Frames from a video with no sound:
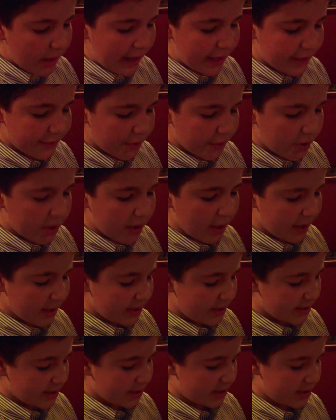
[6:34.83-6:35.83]
It's very
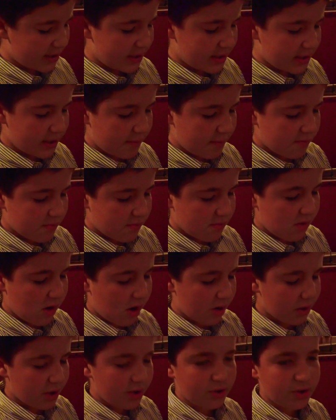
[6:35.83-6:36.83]
nice because it's
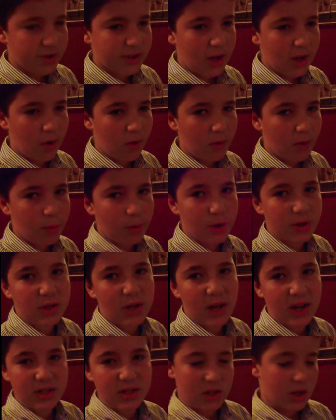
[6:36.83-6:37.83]
a little sour, but it
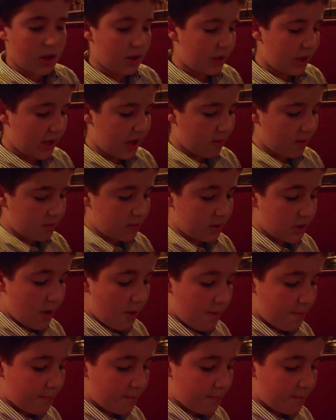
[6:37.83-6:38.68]
has the clams.